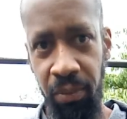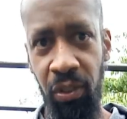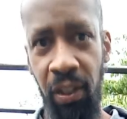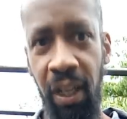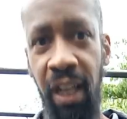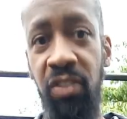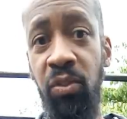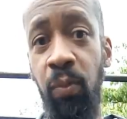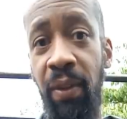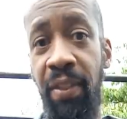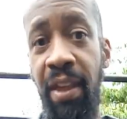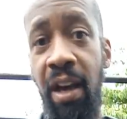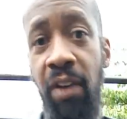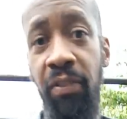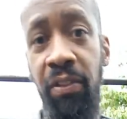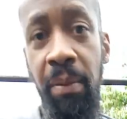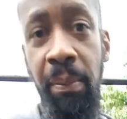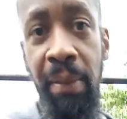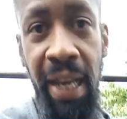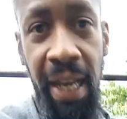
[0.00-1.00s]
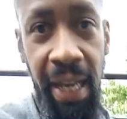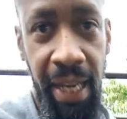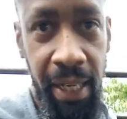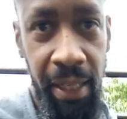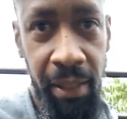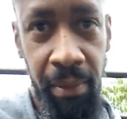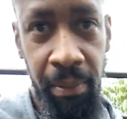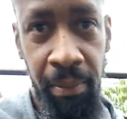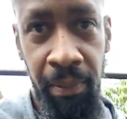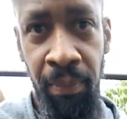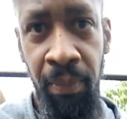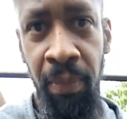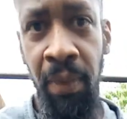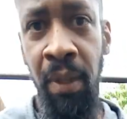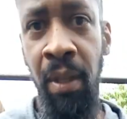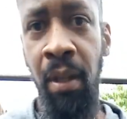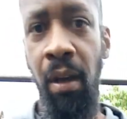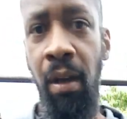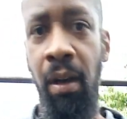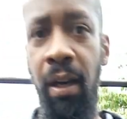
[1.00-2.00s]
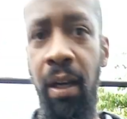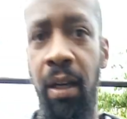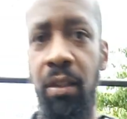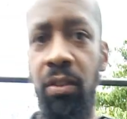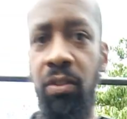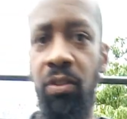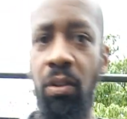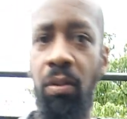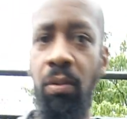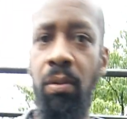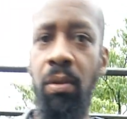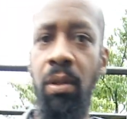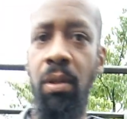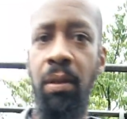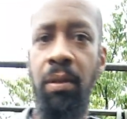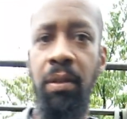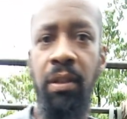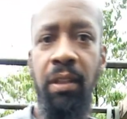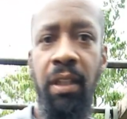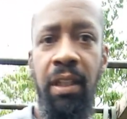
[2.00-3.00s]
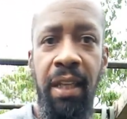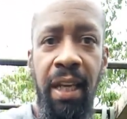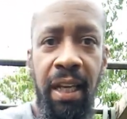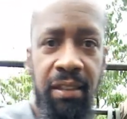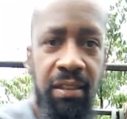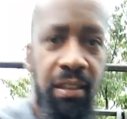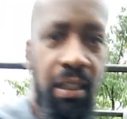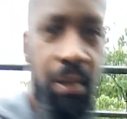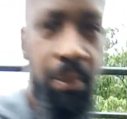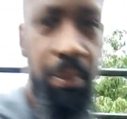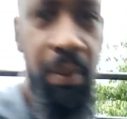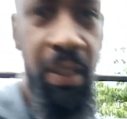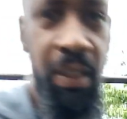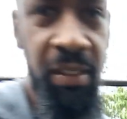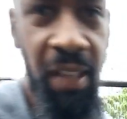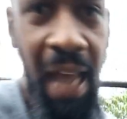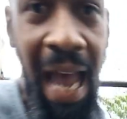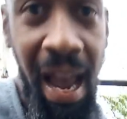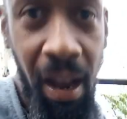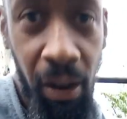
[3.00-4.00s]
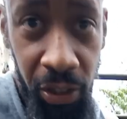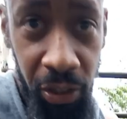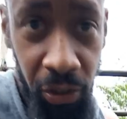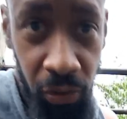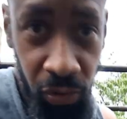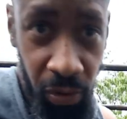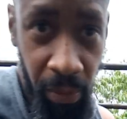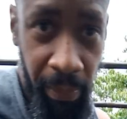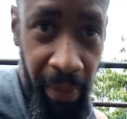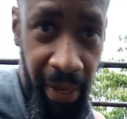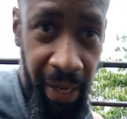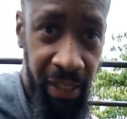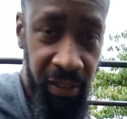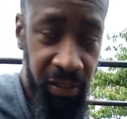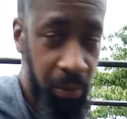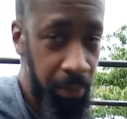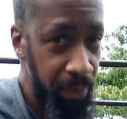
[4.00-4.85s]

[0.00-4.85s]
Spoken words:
So that's without the band. All right. So the next step is how to use the band.